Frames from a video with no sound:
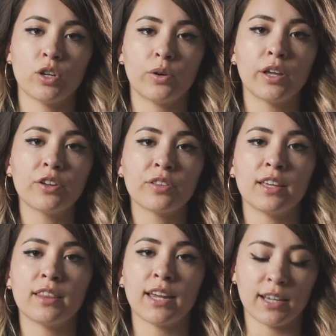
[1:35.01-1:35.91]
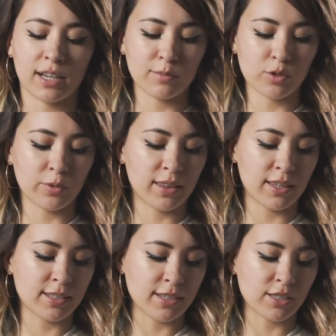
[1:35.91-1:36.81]
So another thing that it comes
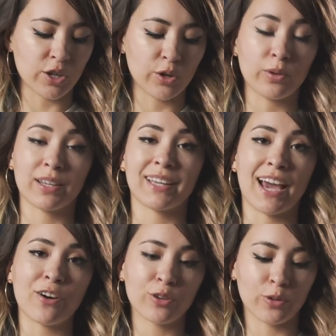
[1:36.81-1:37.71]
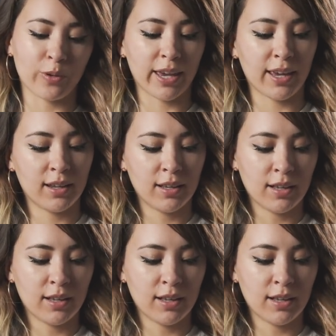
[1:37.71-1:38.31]
with is its own counterweight.